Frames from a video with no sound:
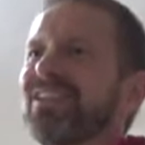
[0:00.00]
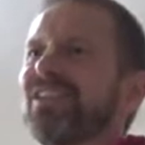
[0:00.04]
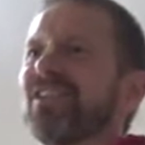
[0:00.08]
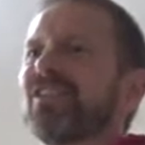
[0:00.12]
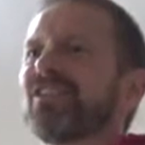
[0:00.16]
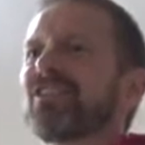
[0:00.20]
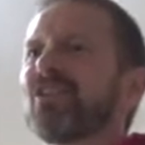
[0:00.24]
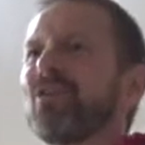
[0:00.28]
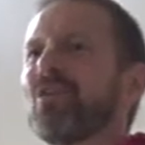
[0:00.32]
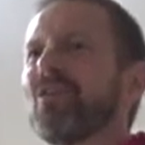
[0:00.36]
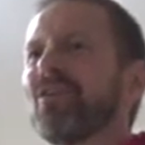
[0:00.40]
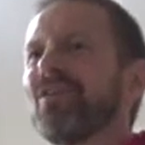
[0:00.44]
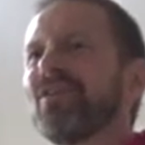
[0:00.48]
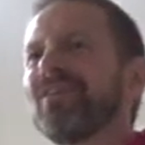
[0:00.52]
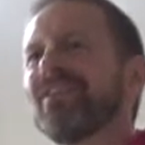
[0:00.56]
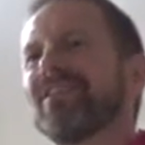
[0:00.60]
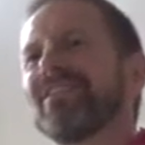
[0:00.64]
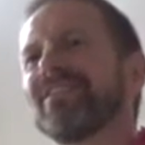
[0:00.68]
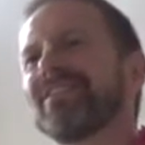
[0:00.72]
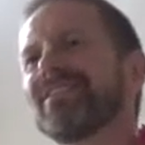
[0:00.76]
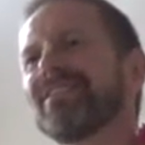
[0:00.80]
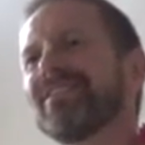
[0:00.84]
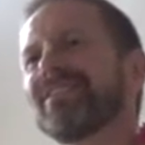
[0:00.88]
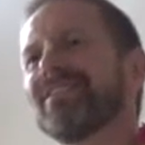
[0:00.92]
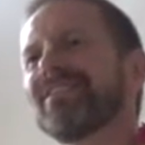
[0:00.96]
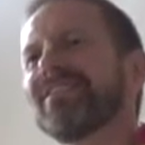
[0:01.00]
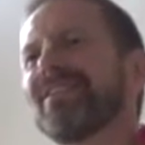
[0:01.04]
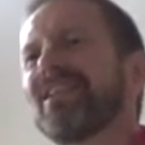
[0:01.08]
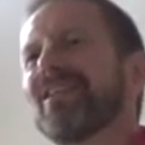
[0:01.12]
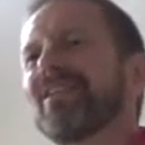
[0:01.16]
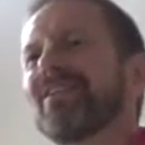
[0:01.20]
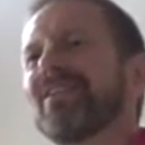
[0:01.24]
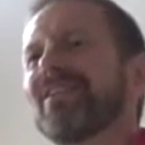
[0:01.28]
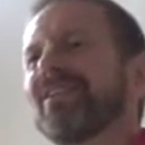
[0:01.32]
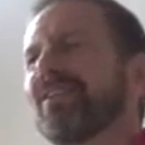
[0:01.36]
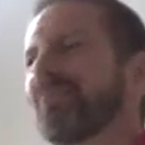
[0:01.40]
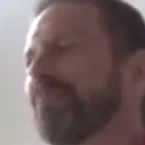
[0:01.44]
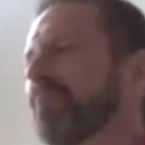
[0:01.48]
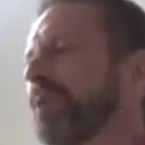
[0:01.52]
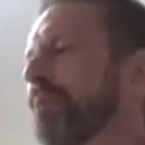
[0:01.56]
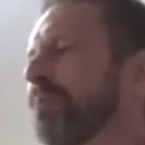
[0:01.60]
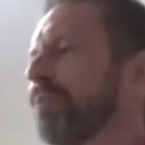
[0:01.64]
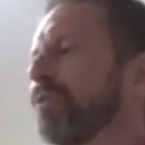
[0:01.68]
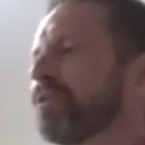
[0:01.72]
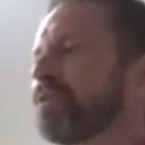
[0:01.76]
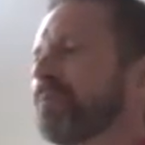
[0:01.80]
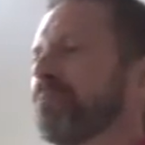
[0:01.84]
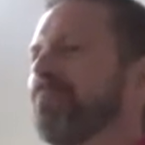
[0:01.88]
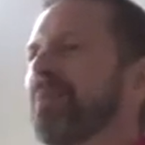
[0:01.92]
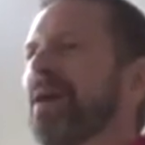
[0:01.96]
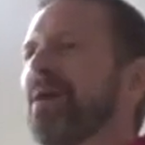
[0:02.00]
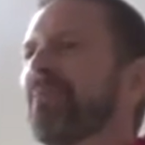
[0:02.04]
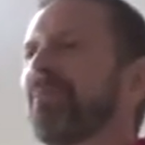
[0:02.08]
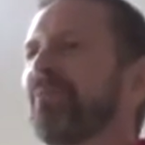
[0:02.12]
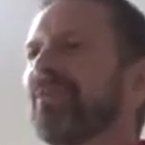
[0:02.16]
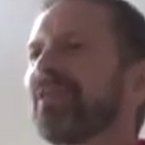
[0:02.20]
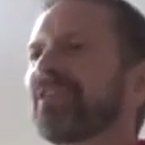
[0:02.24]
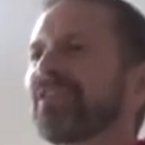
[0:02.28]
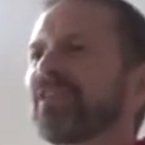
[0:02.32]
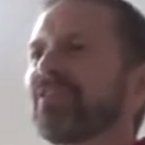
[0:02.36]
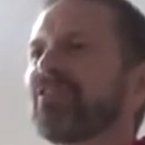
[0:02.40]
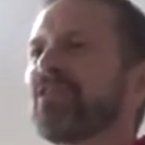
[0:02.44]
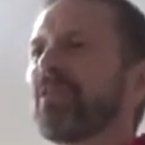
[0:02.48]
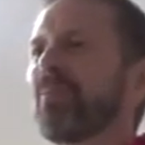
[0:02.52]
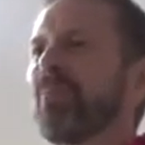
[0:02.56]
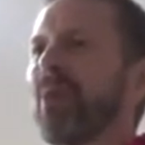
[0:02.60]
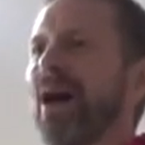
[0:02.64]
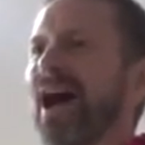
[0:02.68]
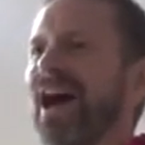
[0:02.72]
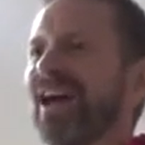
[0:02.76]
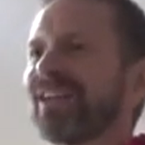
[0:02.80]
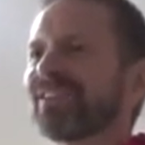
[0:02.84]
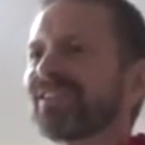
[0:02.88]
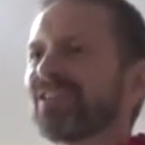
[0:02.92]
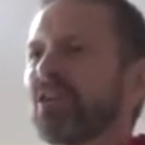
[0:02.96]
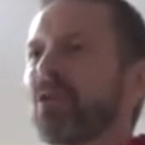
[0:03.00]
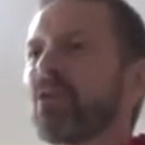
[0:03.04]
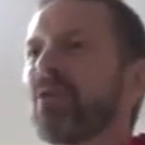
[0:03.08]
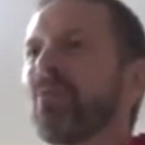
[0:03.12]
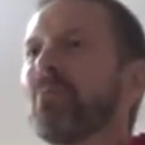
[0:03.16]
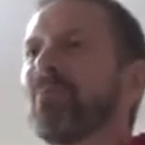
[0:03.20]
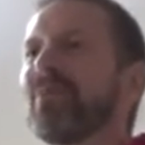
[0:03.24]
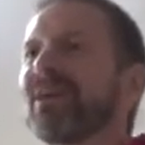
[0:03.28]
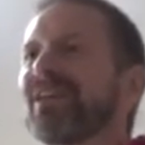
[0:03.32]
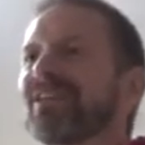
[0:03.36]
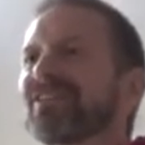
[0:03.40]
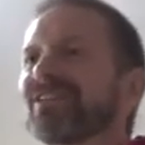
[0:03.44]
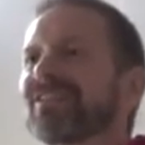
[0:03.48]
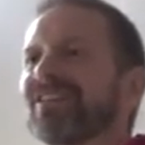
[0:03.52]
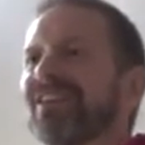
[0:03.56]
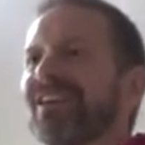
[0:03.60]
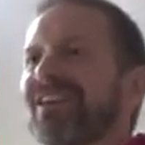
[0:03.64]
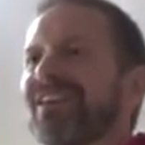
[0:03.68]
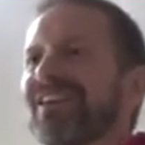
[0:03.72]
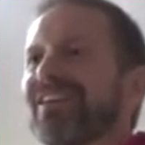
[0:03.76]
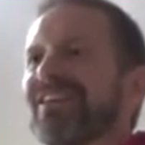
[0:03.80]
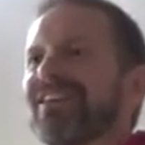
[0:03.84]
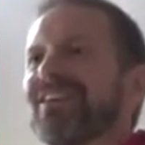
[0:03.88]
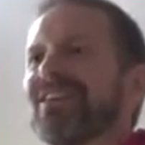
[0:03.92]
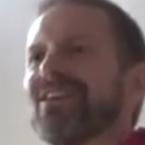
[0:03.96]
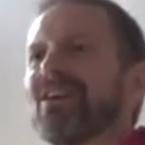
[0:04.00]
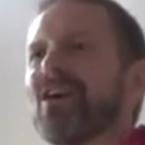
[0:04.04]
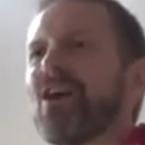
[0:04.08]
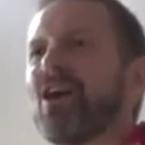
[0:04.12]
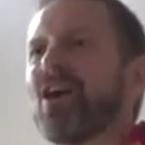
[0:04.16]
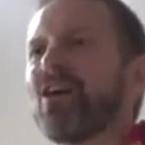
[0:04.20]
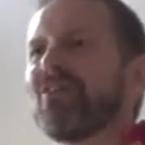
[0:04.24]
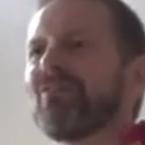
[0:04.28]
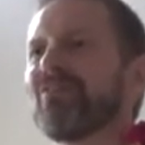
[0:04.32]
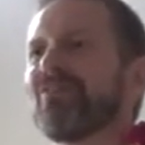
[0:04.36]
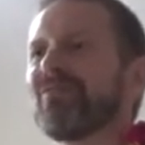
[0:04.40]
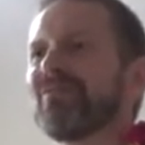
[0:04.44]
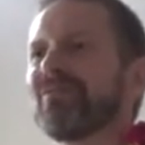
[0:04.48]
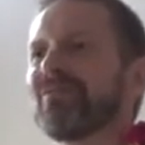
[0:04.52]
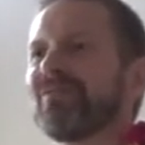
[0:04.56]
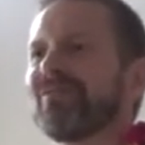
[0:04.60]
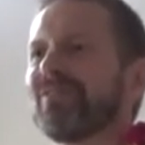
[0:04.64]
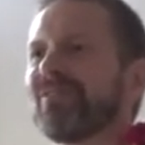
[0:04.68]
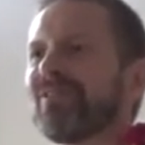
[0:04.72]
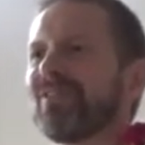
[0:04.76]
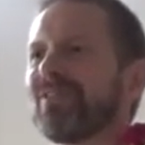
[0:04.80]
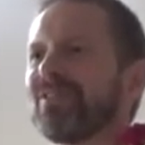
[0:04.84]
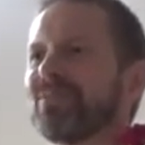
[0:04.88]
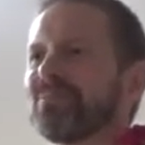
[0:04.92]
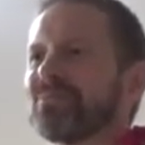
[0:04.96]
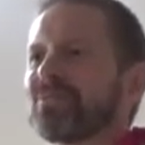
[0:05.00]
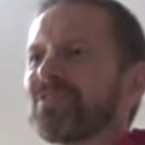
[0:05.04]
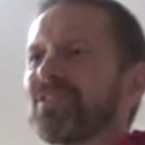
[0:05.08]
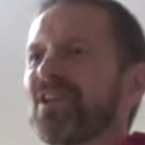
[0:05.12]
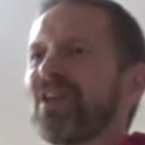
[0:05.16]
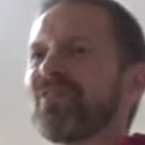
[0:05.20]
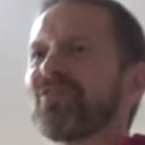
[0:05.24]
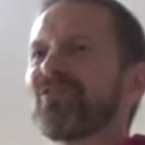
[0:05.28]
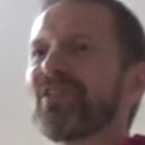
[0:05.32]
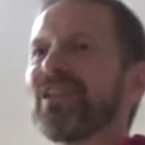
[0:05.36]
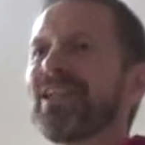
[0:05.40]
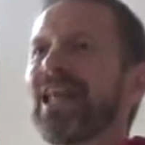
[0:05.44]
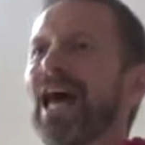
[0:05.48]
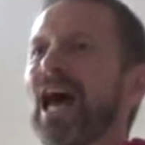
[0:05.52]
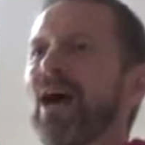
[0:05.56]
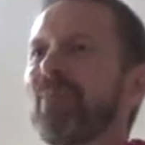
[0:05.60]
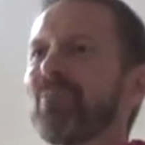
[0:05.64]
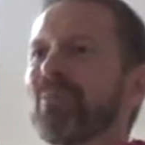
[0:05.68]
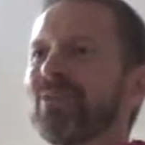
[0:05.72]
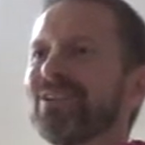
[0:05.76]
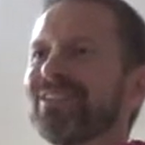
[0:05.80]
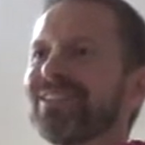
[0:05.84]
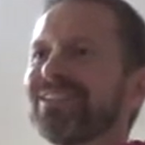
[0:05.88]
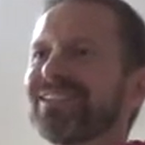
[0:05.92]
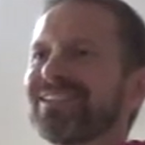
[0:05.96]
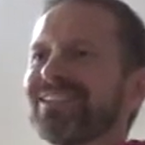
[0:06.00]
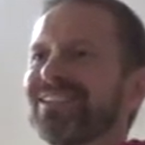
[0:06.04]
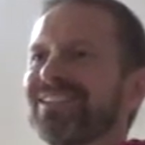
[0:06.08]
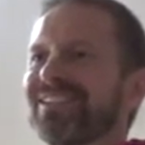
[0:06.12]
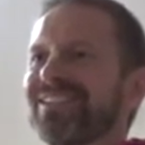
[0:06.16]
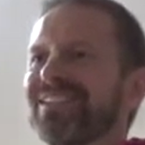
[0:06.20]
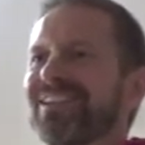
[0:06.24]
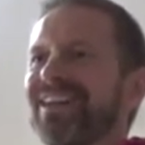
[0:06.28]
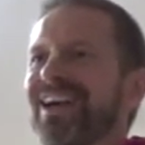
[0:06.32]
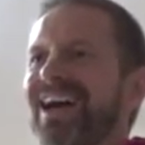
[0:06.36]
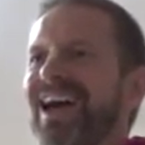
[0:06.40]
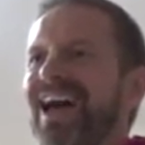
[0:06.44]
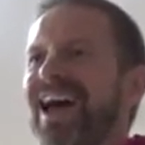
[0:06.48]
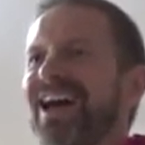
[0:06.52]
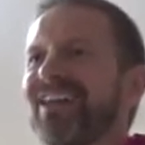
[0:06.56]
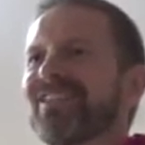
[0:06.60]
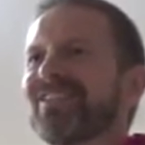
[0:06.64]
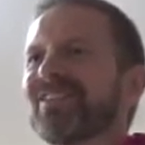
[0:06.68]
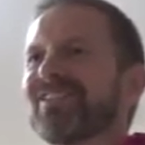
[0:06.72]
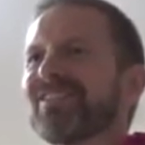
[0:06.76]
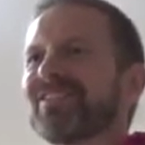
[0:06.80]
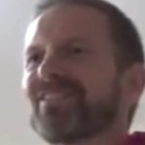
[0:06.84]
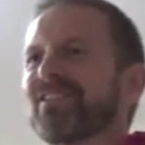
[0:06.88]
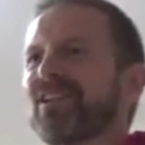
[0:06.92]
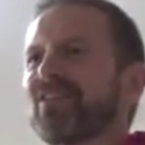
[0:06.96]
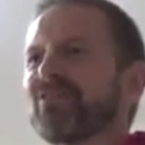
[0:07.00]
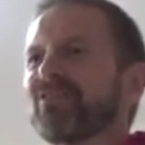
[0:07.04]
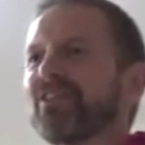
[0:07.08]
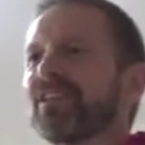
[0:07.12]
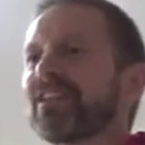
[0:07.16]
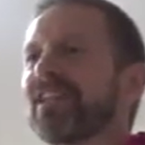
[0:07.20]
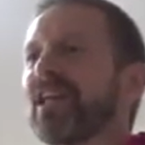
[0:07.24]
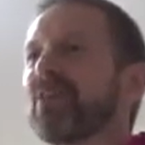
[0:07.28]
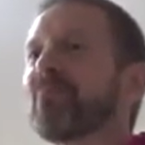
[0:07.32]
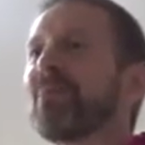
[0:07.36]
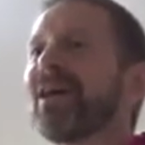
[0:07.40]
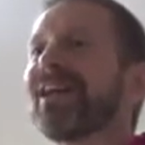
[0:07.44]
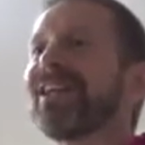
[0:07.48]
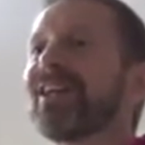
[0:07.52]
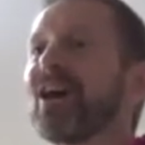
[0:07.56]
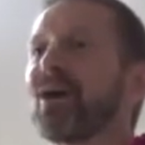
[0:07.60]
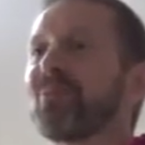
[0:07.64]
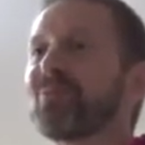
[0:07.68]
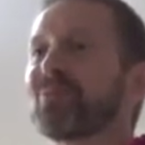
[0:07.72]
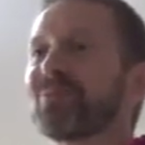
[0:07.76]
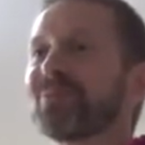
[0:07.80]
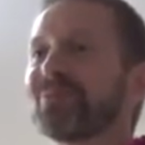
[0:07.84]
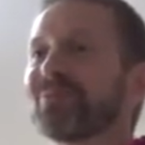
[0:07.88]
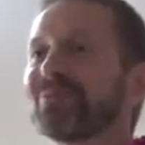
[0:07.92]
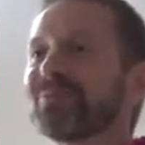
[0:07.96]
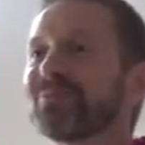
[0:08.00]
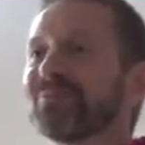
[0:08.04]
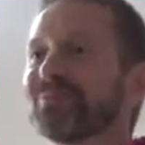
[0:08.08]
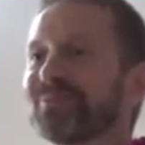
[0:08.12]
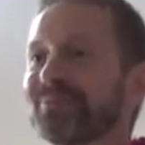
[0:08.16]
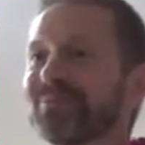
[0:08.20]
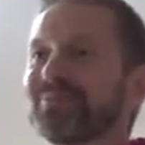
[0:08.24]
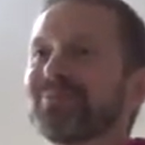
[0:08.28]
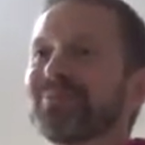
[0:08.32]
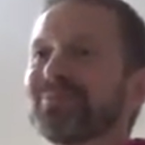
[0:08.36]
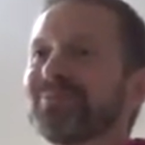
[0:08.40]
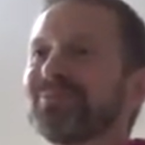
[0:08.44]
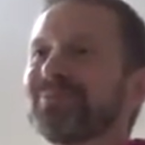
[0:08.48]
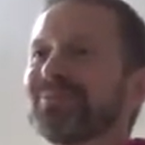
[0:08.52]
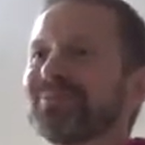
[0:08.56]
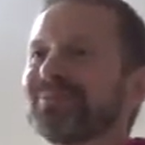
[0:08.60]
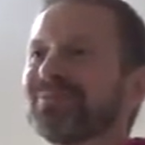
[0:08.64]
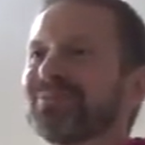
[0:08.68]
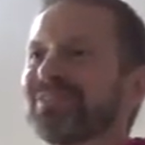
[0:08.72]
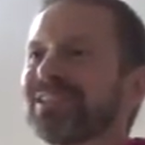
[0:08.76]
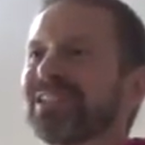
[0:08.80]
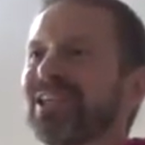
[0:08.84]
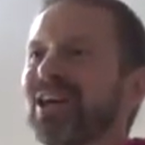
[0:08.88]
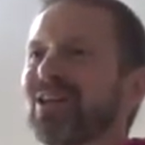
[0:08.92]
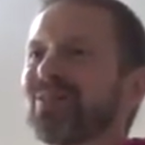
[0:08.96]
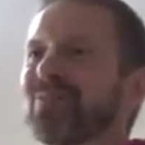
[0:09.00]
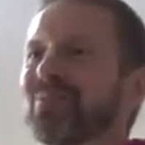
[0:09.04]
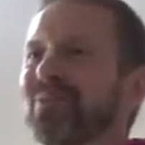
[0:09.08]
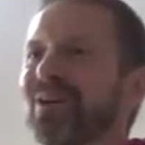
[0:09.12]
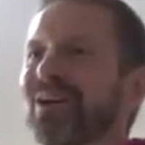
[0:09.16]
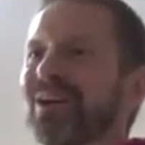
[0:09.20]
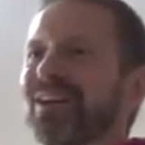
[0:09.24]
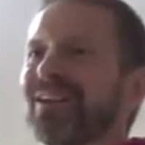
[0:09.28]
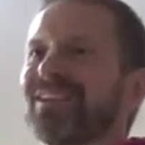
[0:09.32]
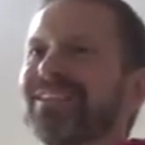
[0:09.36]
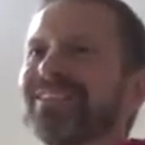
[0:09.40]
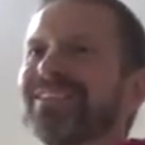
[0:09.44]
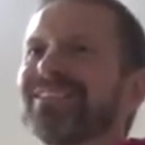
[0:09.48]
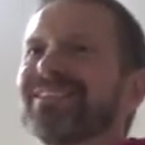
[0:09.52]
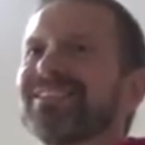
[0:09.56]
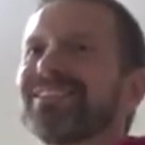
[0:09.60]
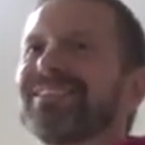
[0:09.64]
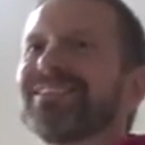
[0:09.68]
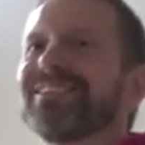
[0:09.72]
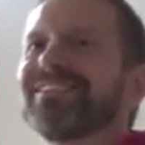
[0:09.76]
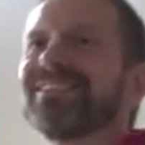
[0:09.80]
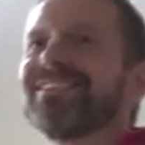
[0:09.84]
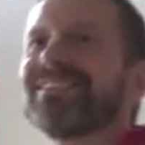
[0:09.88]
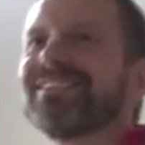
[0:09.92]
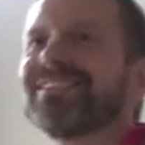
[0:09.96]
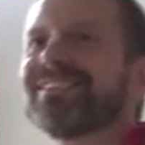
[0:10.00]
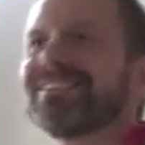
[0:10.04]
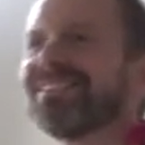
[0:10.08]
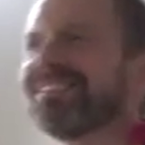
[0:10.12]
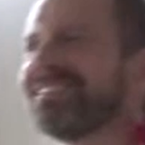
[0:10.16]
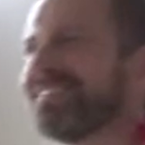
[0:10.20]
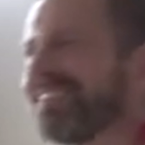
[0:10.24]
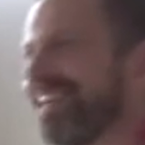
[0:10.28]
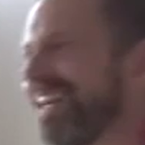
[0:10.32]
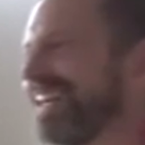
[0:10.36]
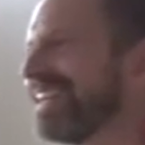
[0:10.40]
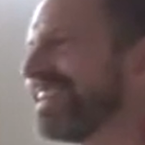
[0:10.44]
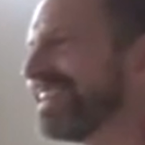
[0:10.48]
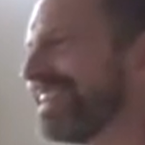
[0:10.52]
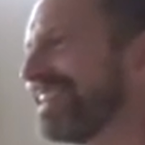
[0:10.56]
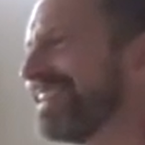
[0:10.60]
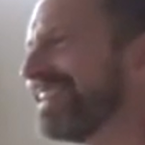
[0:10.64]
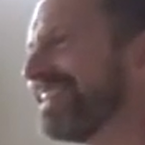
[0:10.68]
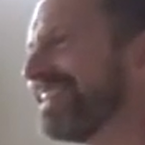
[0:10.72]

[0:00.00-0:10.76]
So people's memories of the past are a mixture of stuff that happened and stuff that they made up, vikalpa. Right?